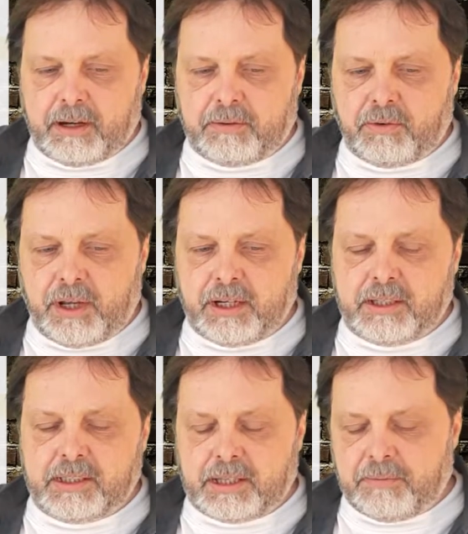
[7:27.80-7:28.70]

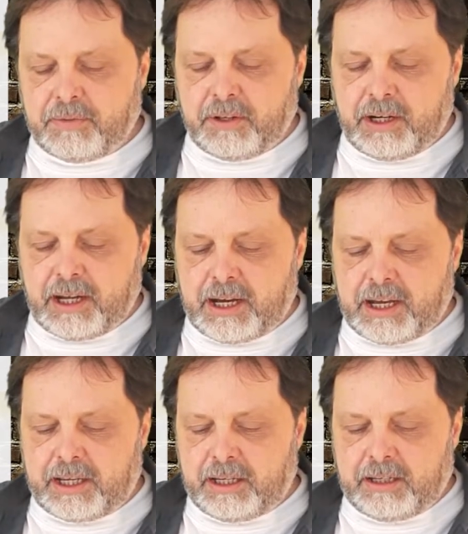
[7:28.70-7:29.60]
creating something
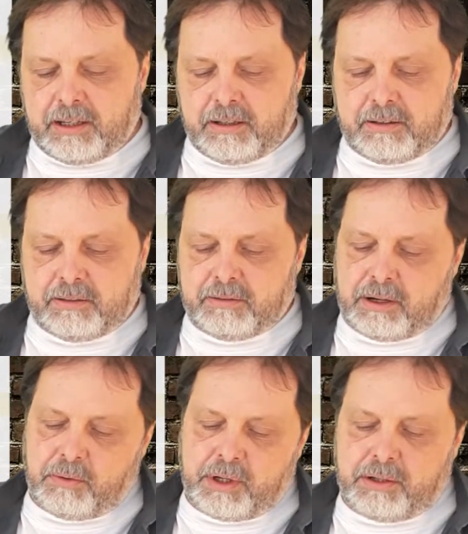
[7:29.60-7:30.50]
like,
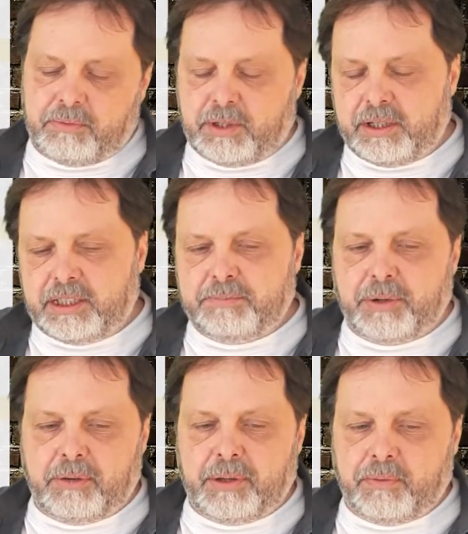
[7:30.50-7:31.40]
we can
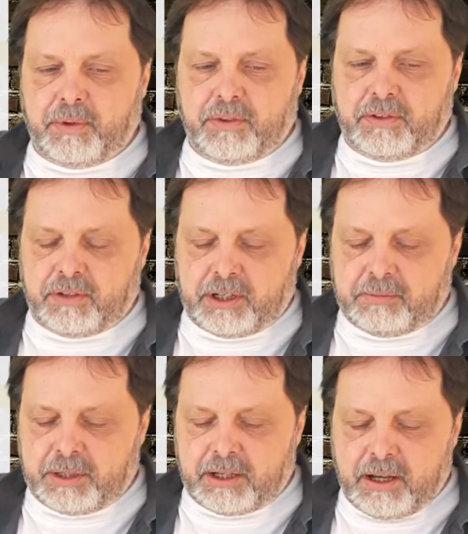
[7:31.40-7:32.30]
experiment with this a
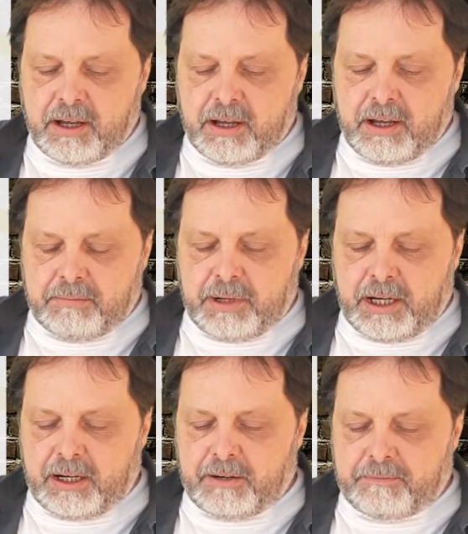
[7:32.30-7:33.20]
little bit,
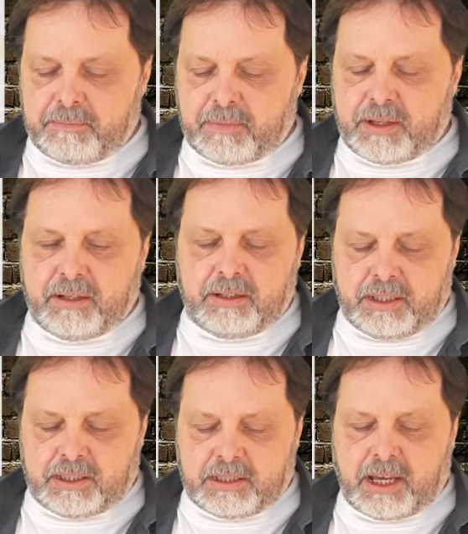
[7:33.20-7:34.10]
but
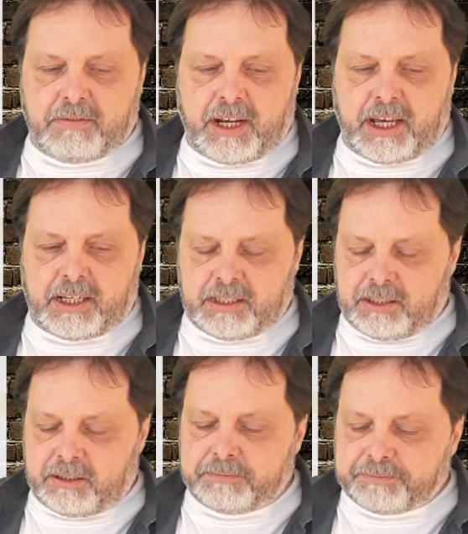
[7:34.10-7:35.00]
let's have an X
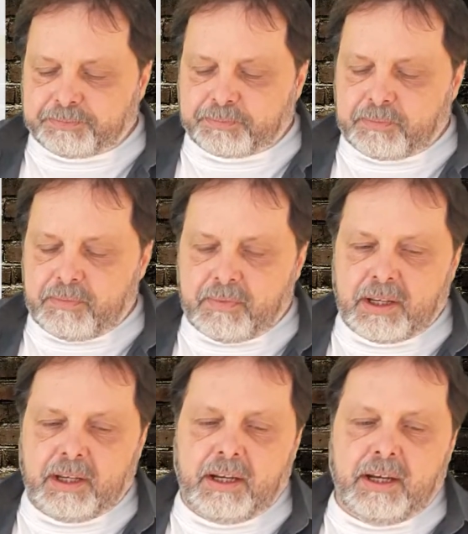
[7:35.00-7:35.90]
here.
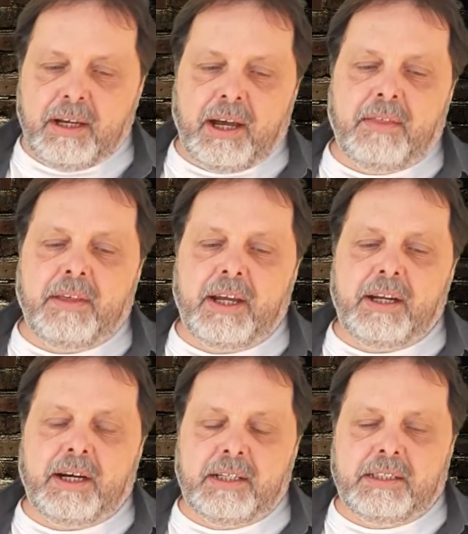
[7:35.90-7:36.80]
And
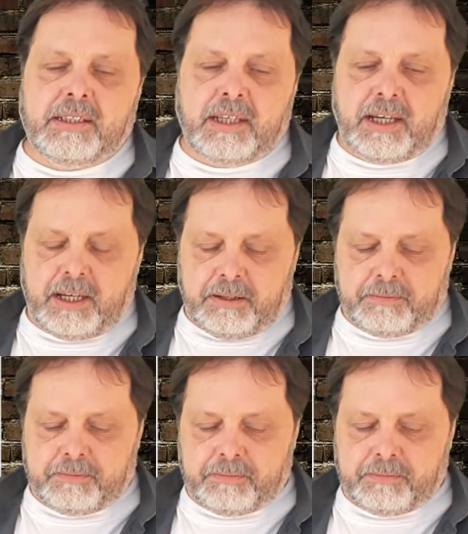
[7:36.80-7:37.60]
then I say